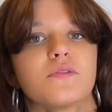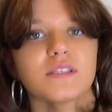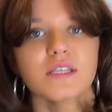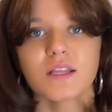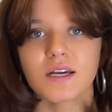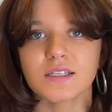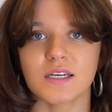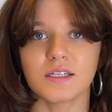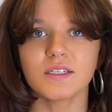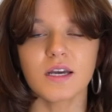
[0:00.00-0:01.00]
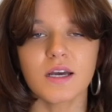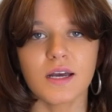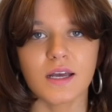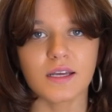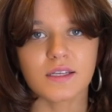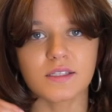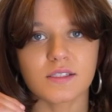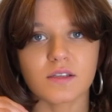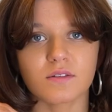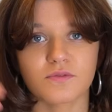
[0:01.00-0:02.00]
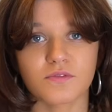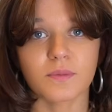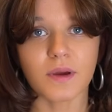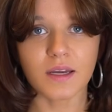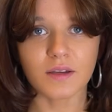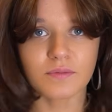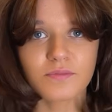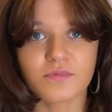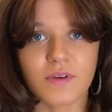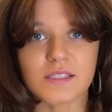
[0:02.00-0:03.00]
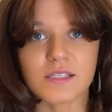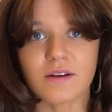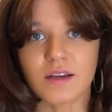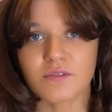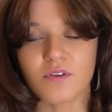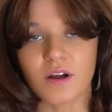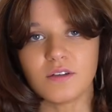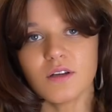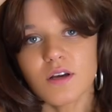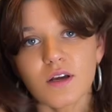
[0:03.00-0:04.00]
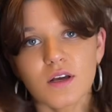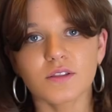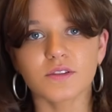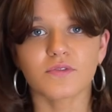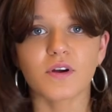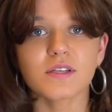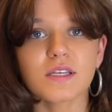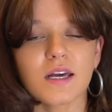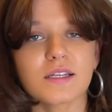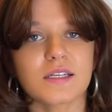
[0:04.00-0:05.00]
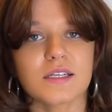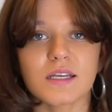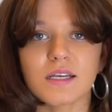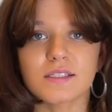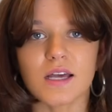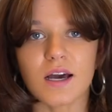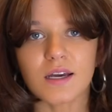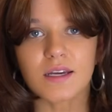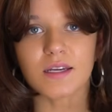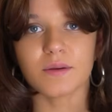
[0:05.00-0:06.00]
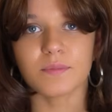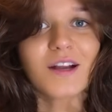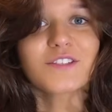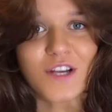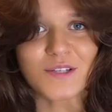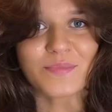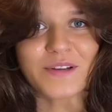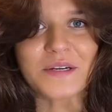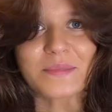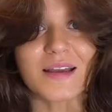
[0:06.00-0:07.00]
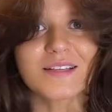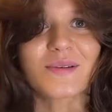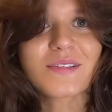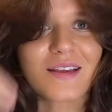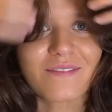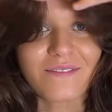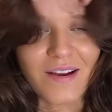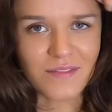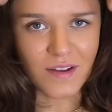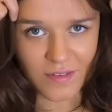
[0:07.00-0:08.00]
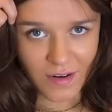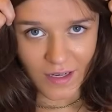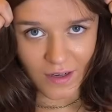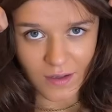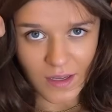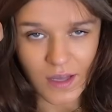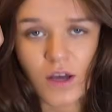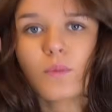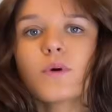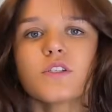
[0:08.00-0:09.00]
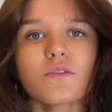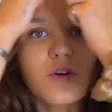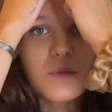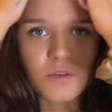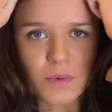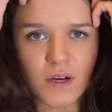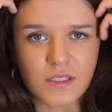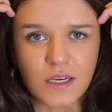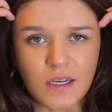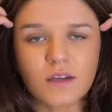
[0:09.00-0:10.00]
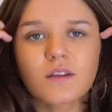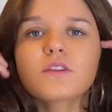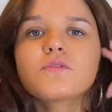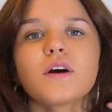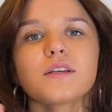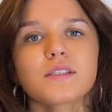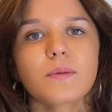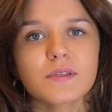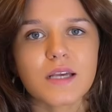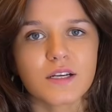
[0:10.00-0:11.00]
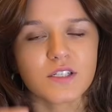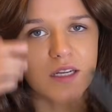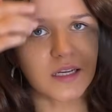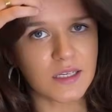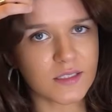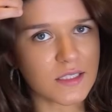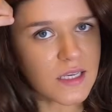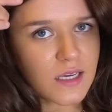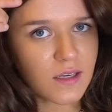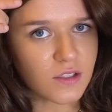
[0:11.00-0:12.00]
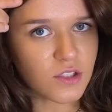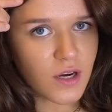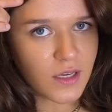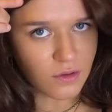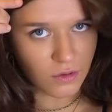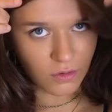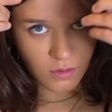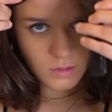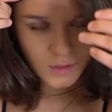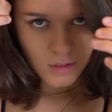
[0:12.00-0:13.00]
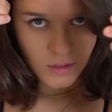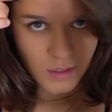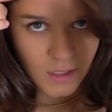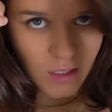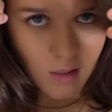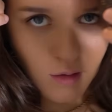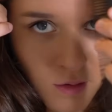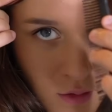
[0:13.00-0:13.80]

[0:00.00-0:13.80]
first thing that I did is for my face layering at the front, the first thing that I did is I just blow dried my hair, so it's like very fluffy right now. Once you've got middle parting, the first step is actually to take a triangle here,